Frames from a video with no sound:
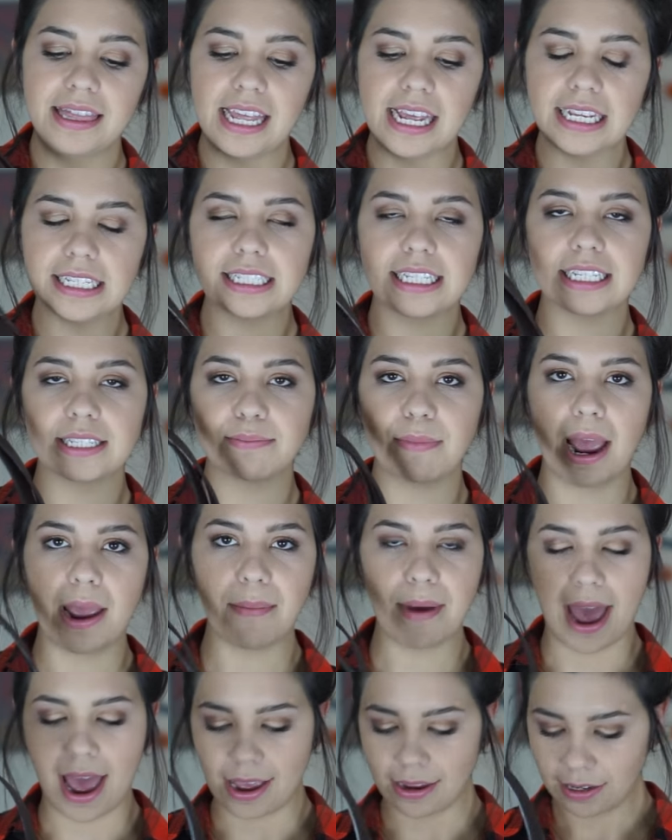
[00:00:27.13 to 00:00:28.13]
this is my
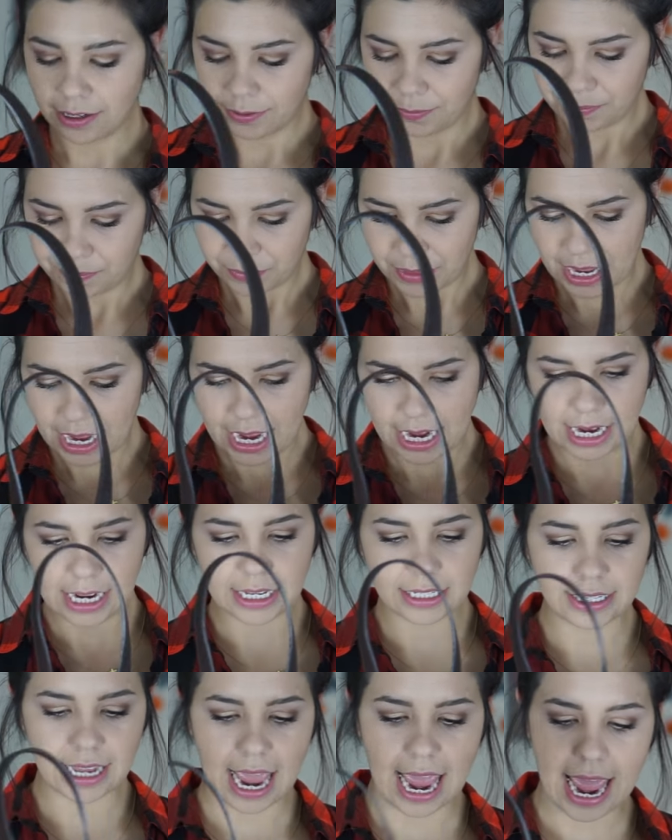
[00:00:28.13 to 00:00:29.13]
bag. It
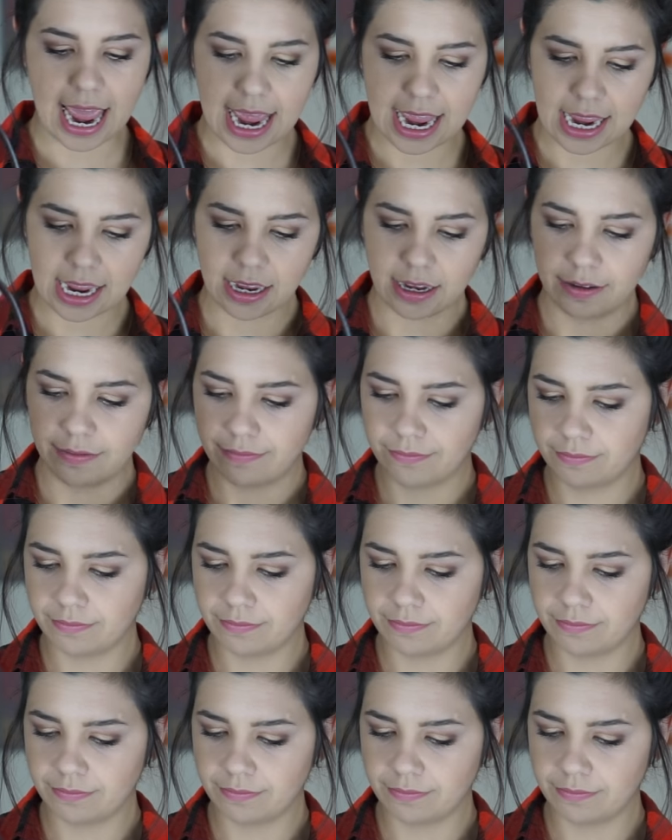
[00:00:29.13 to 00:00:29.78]
is a